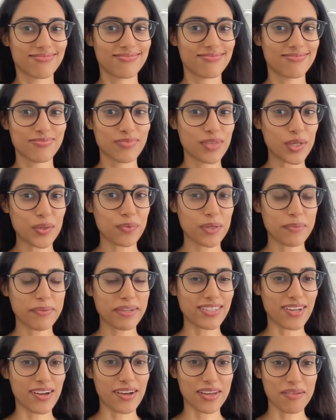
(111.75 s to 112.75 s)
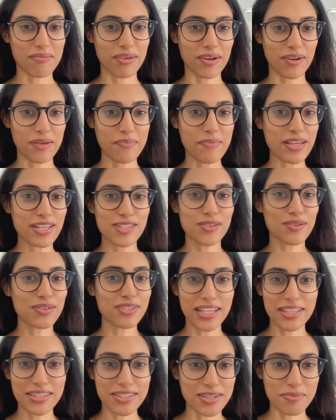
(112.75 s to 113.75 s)
What am I talking about? It makes no
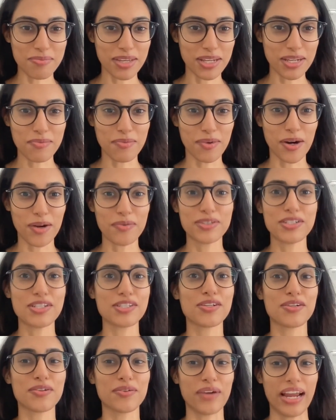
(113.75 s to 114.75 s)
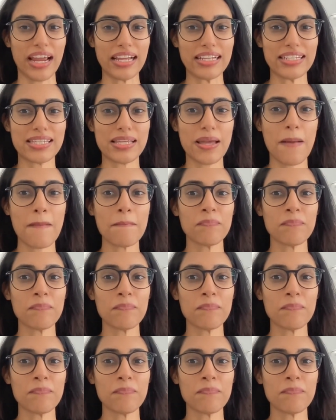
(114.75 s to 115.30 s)
sense to me anymore, which is great.